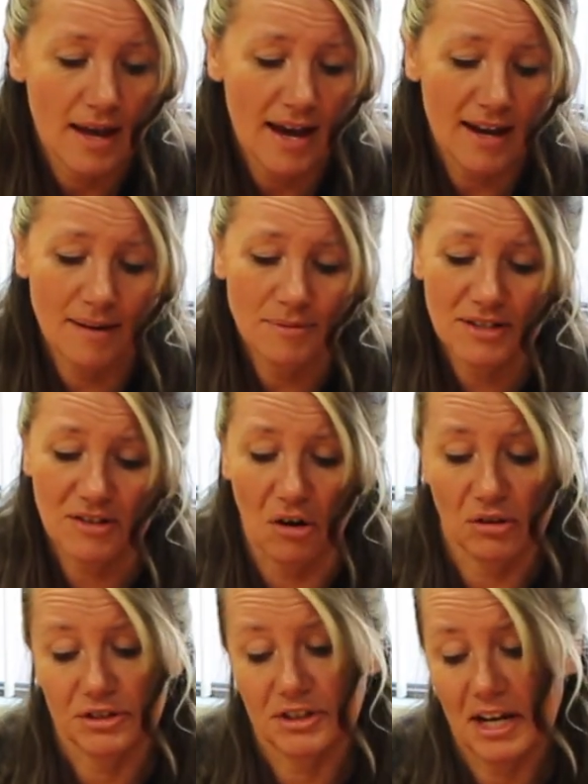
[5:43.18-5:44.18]
And I'm just
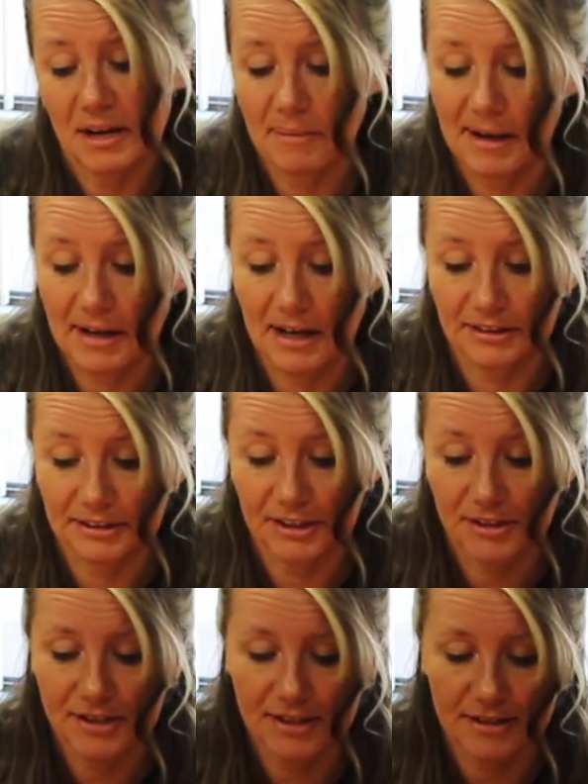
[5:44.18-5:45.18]
alternating my
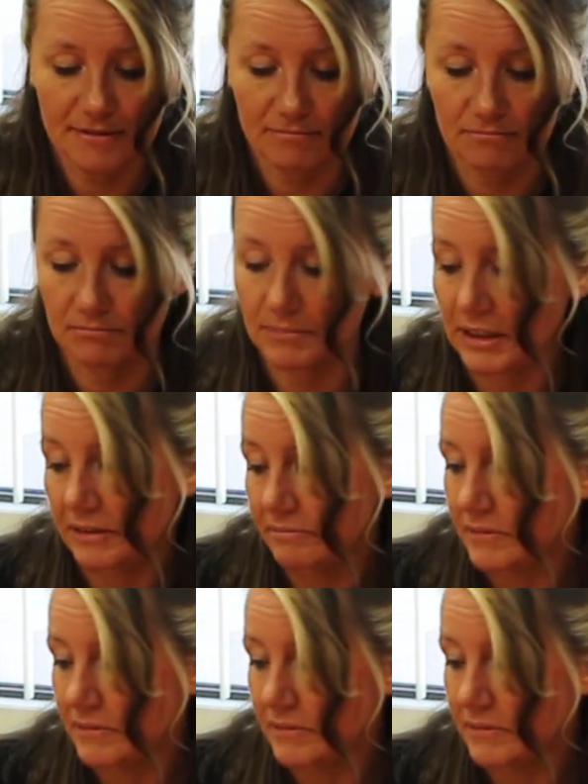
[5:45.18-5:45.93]
colors, but it